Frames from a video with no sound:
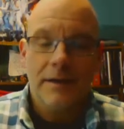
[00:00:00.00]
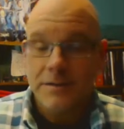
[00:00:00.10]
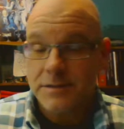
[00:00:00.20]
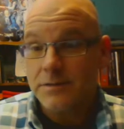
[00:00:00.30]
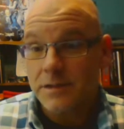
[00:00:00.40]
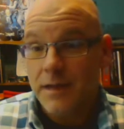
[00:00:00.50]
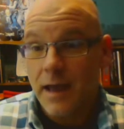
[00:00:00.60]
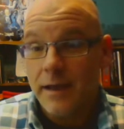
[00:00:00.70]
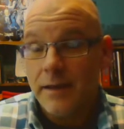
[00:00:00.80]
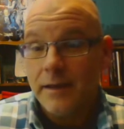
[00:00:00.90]
So
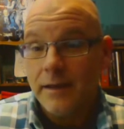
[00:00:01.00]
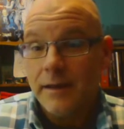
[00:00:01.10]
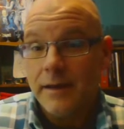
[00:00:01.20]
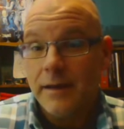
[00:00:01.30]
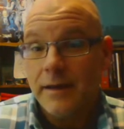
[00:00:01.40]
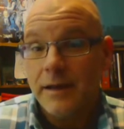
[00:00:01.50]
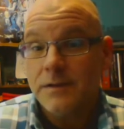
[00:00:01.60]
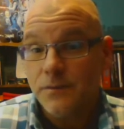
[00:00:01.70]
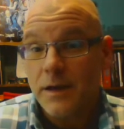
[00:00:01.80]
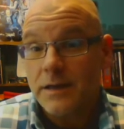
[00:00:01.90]
today,
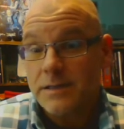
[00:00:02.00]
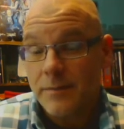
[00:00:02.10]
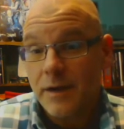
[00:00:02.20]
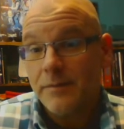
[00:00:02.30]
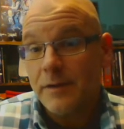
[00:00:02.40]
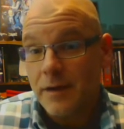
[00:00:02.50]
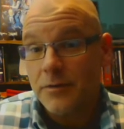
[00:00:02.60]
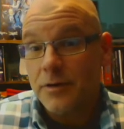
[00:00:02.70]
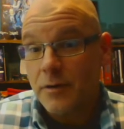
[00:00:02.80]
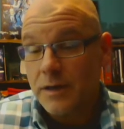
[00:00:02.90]
it's funny because I'm
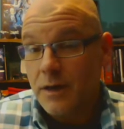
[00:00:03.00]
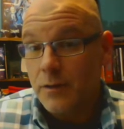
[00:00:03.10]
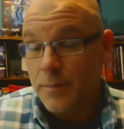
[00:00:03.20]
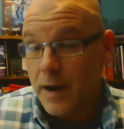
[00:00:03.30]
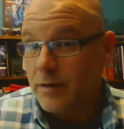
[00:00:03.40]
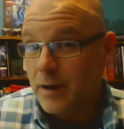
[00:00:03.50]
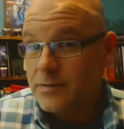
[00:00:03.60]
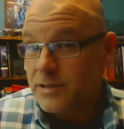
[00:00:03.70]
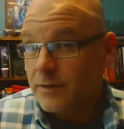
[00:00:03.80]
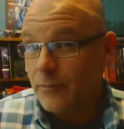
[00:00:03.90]
undergoing another paradigm
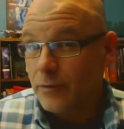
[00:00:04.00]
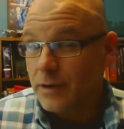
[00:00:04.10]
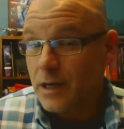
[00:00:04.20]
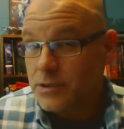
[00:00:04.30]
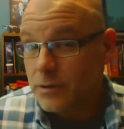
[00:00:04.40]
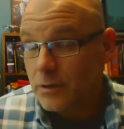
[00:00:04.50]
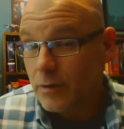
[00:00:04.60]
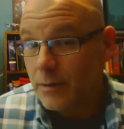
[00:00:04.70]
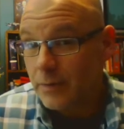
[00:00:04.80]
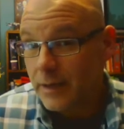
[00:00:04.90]
shift, and I'm really not sure
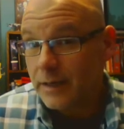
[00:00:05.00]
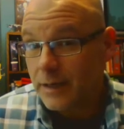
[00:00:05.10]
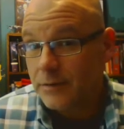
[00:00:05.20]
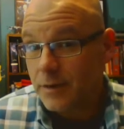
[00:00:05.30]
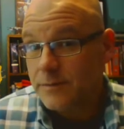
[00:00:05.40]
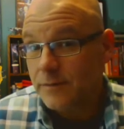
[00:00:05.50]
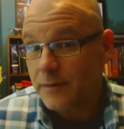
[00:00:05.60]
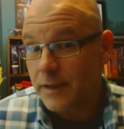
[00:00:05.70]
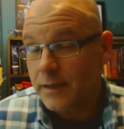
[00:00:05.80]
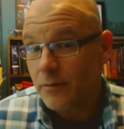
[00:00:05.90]
where I'm landing in terms of
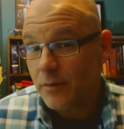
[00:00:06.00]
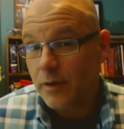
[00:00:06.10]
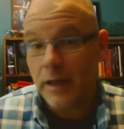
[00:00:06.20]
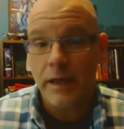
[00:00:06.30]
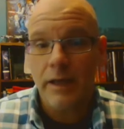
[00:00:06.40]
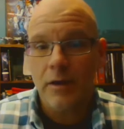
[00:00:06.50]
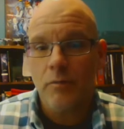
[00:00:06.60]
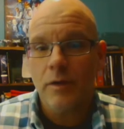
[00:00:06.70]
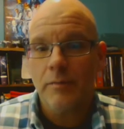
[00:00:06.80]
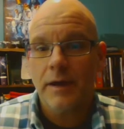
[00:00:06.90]

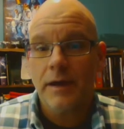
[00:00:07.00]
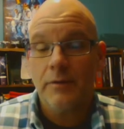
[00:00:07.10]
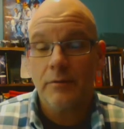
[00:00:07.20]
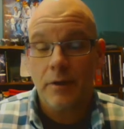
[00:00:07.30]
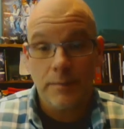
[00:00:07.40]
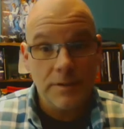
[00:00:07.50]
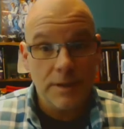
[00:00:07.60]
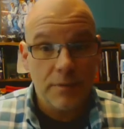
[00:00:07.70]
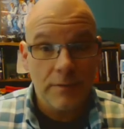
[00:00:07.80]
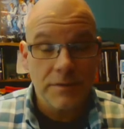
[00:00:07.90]
what my
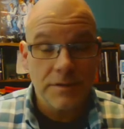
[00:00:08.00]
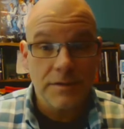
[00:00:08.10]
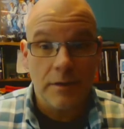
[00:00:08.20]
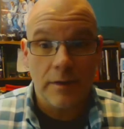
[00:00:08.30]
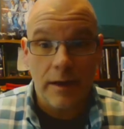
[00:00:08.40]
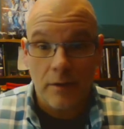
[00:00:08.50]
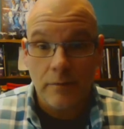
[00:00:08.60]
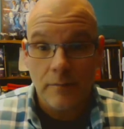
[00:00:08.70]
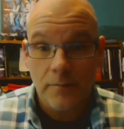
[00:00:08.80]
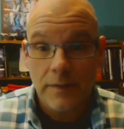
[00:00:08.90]
RPG preferences are now.